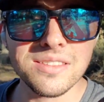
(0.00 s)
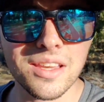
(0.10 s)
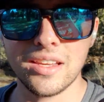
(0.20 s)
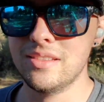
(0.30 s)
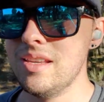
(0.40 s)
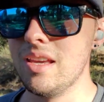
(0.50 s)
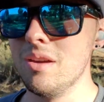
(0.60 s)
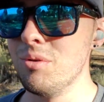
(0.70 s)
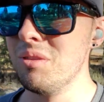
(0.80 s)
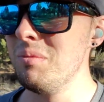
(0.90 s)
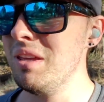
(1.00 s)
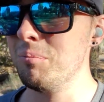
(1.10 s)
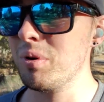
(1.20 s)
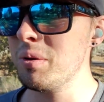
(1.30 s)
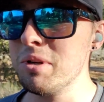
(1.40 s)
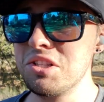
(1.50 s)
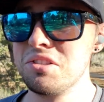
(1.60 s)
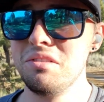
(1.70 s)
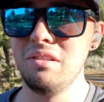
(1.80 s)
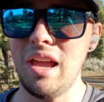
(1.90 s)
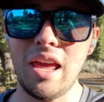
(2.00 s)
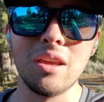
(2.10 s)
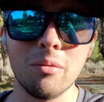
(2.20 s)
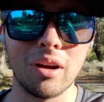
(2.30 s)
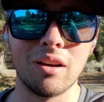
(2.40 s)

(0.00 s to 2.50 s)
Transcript: I could take it with me pretty much anywhere,